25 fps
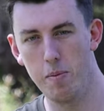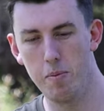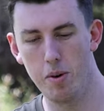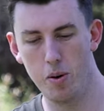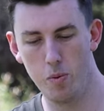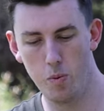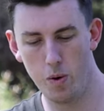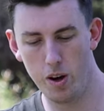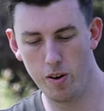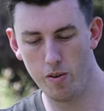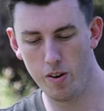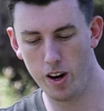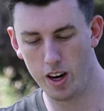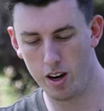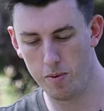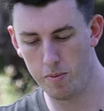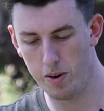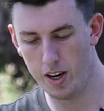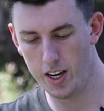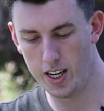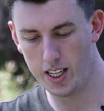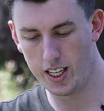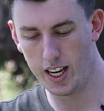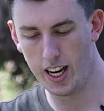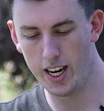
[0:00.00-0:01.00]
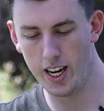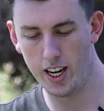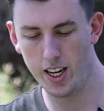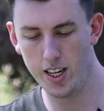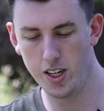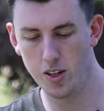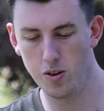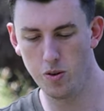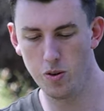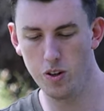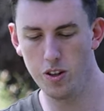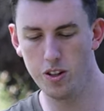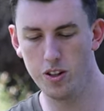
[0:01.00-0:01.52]
but we recommend getting it
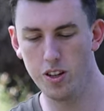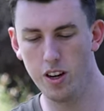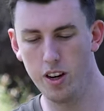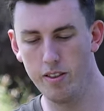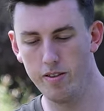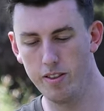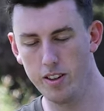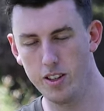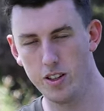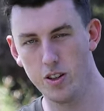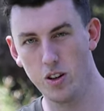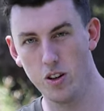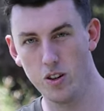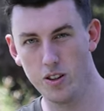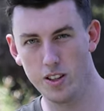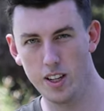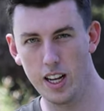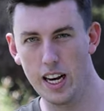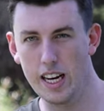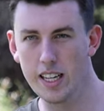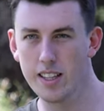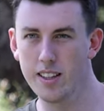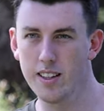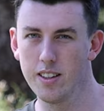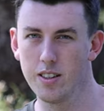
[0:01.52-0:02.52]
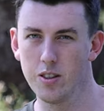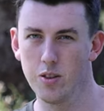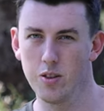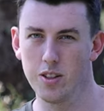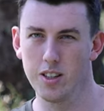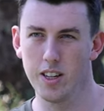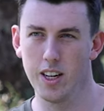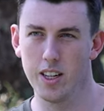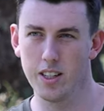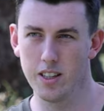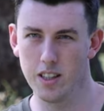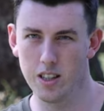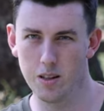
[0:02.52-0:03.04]
to a surface so it's like this, so it's
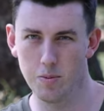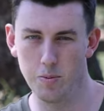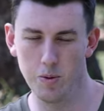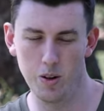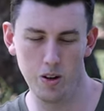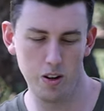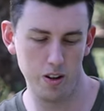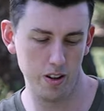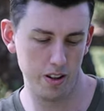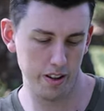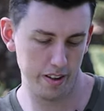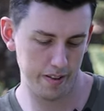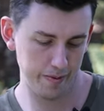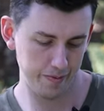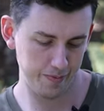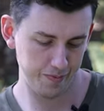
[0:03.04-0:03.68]
nice and smooth.